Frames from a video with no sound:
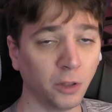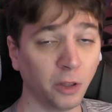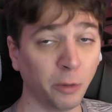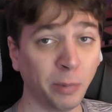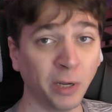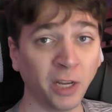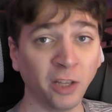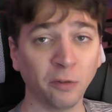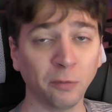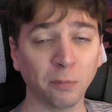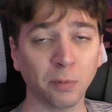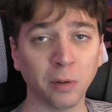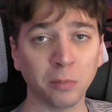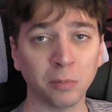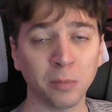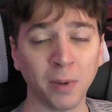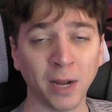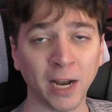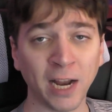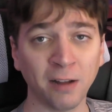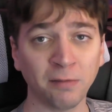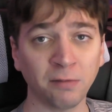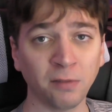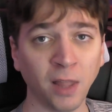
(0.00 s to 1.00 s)
The biggest problem
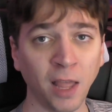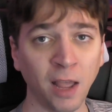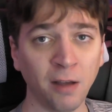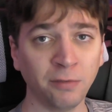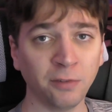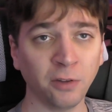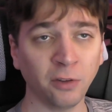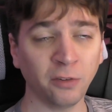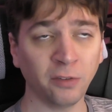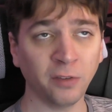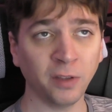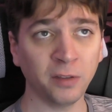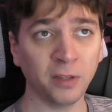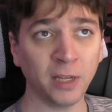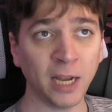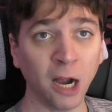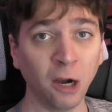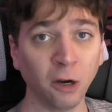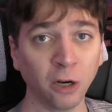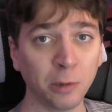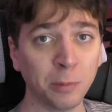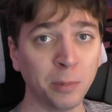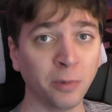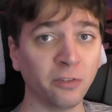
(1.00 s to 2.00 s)
I have left is that the
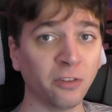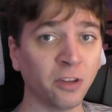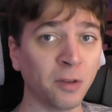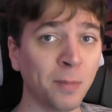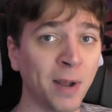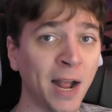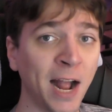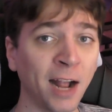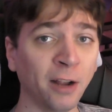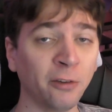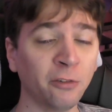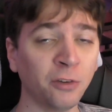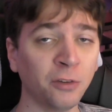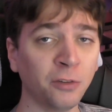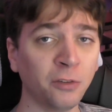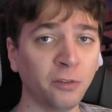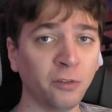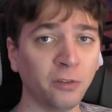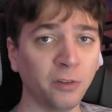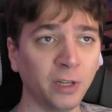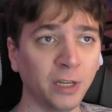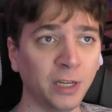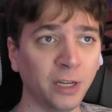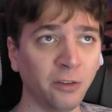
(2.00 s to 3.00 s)
outcome of some
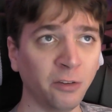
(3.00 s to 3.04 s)
actions